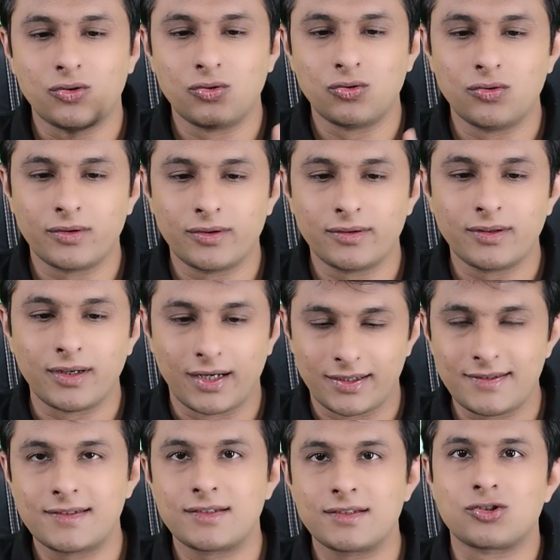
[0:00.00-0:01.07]
to
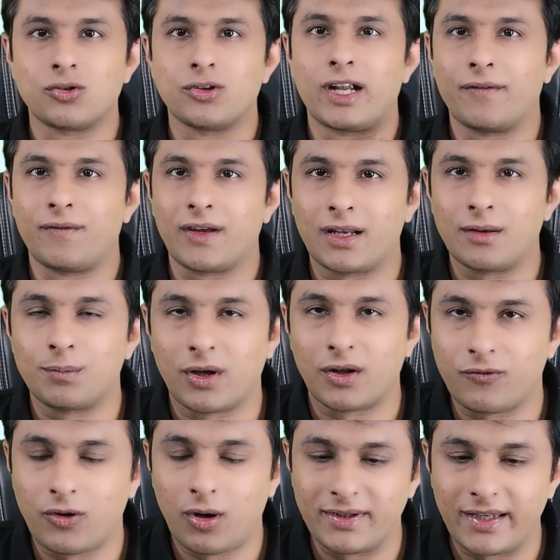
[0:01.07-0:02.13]
us so that we can
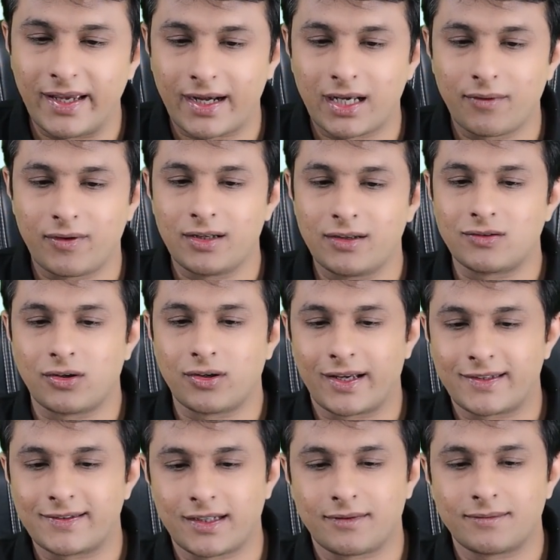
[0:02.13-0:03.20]
perform the activities on
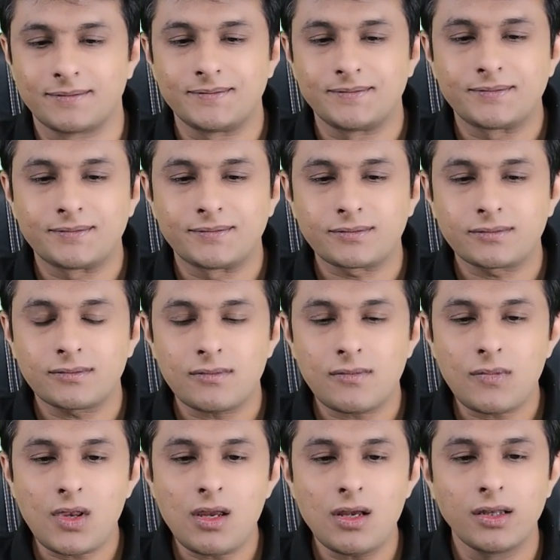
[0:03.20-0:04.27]
Excel.
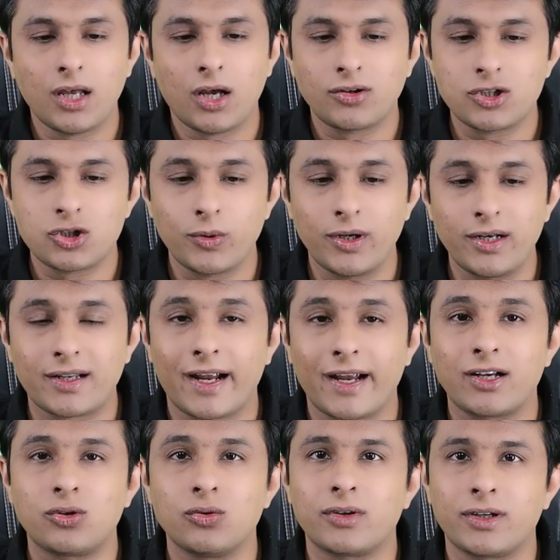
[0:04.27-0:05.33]
Now this will
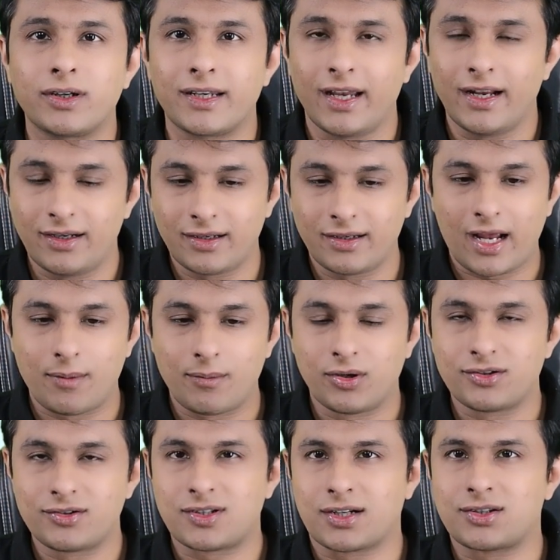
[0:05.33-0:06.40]
try to create a
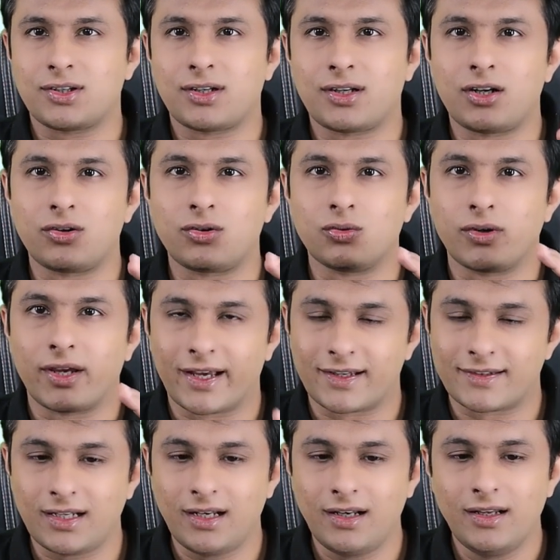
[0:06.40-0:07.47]
tabular structure into
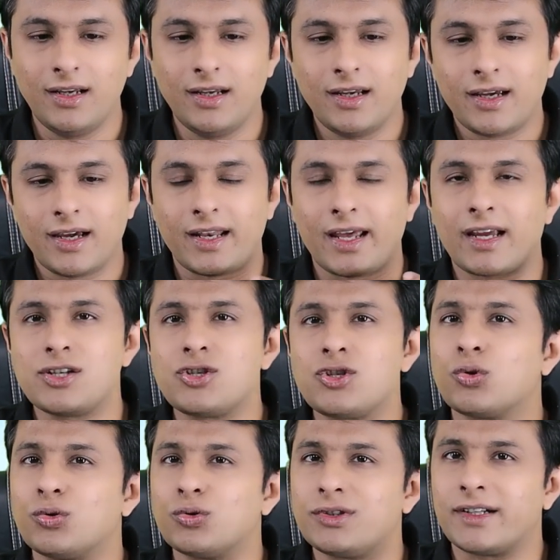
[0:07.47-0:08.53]
Excel and I can
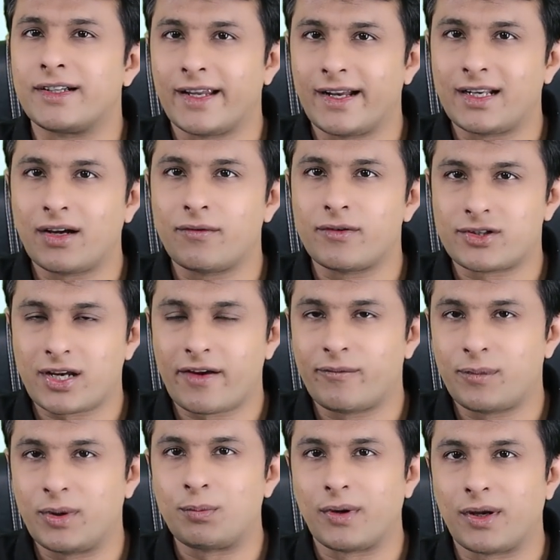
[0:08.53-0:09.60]
choose the data which I have
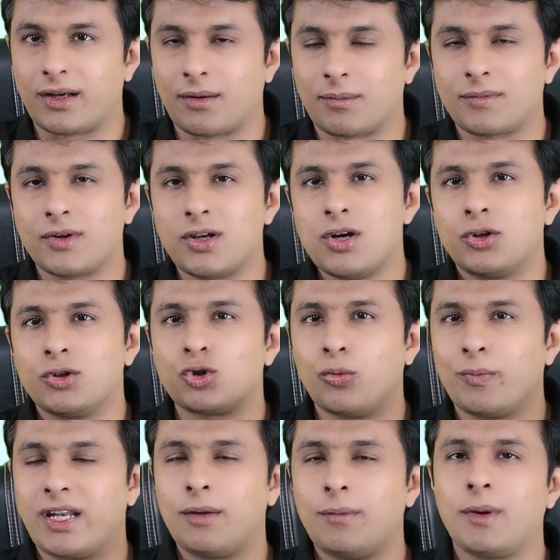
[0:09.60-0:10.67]
been picked in. So
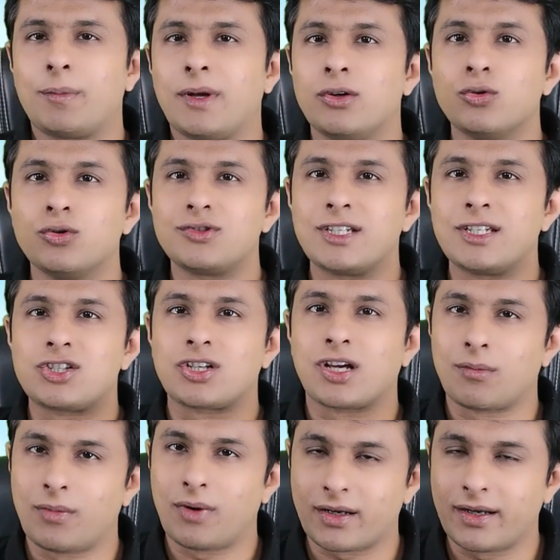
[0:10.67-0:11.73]
many people use the
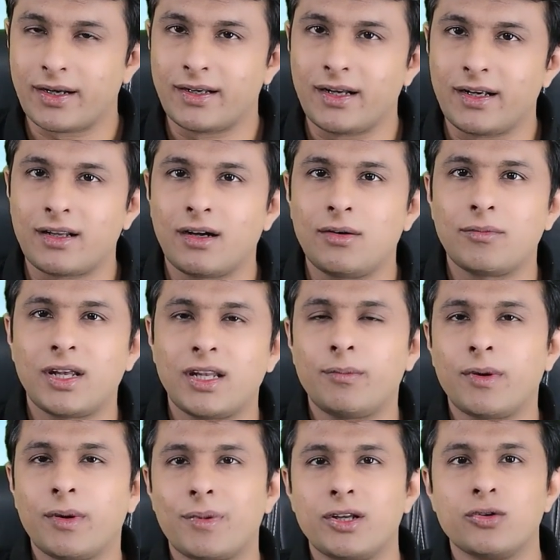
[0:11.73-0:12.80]
share market data, many
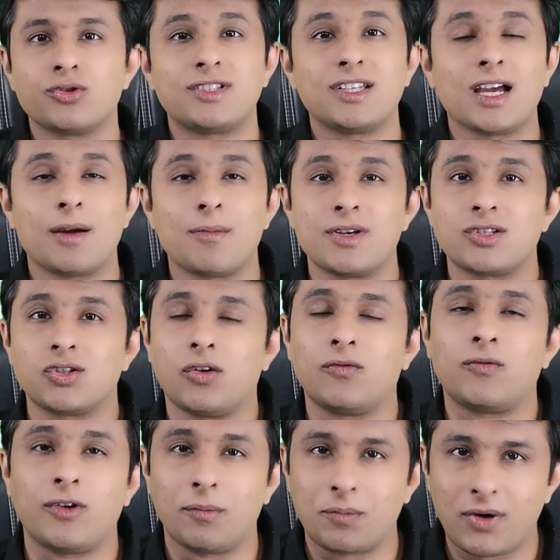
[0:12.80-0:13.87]
people use the Amazon
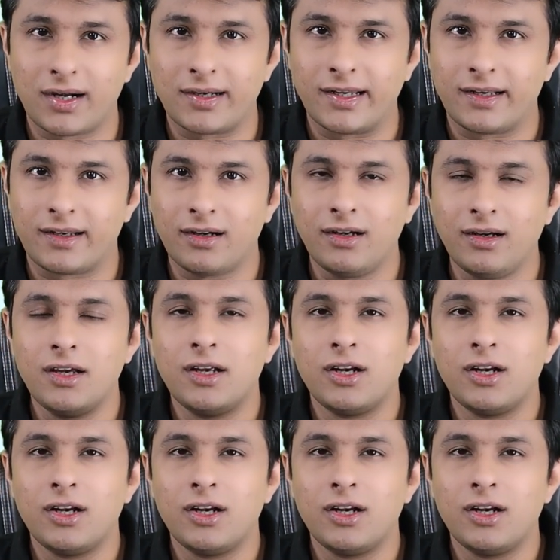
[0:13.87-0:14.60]
Flipkart data